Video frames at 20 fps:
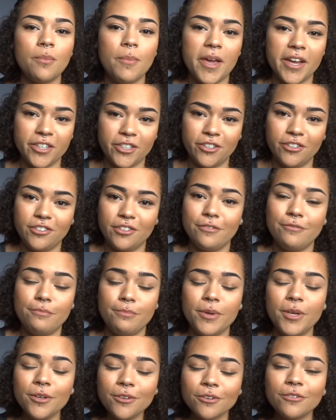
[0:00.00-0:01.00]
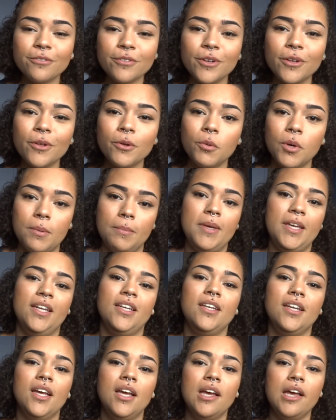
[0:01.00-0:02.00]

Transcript: of pictures of beautiful women,